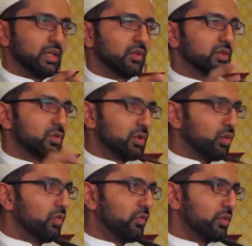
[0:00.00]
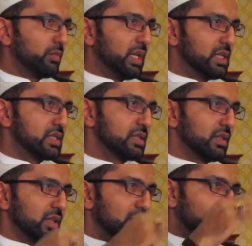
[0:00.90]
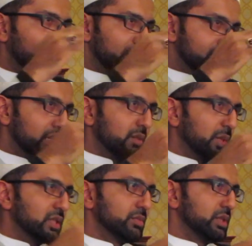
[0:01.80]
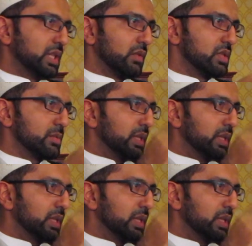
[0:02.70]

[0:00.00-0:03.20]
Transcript: Now, kufr means, is at multiple levels,